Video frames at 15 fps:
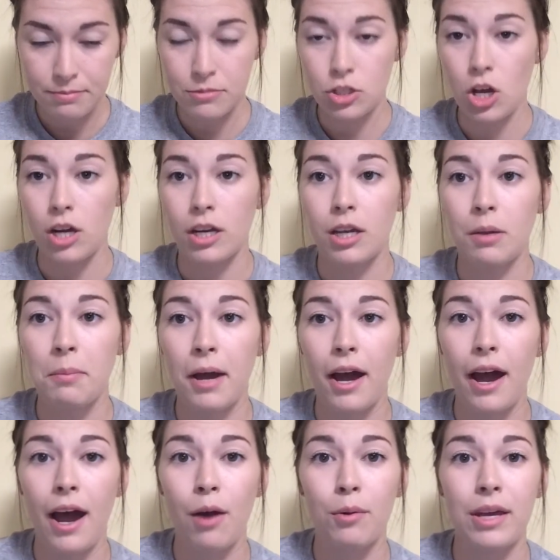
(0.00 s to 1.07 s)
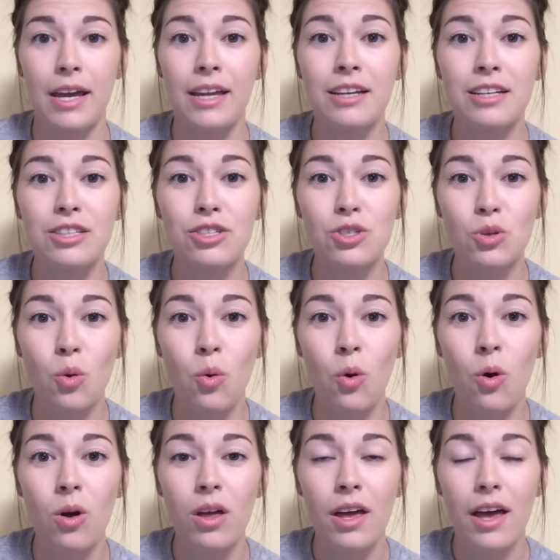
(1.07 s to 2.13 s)
talking about how we ended
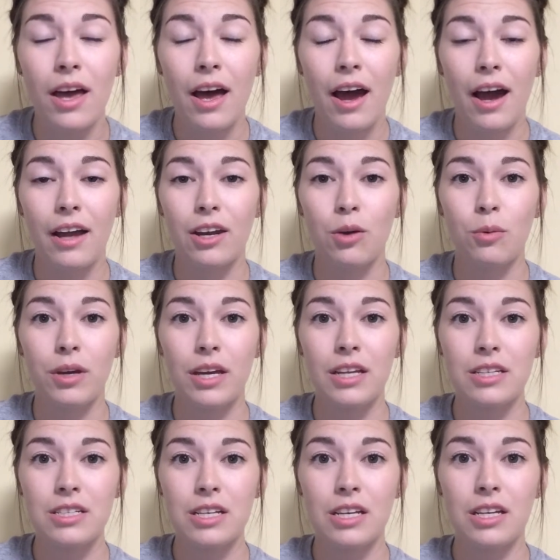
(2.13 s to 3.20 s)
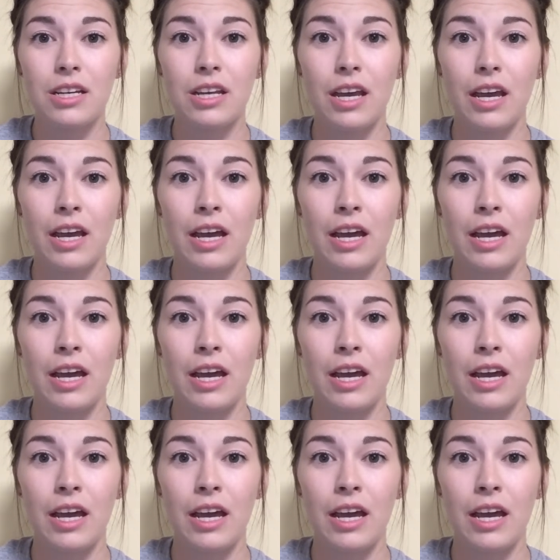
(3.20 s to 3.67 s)
school. I know we ended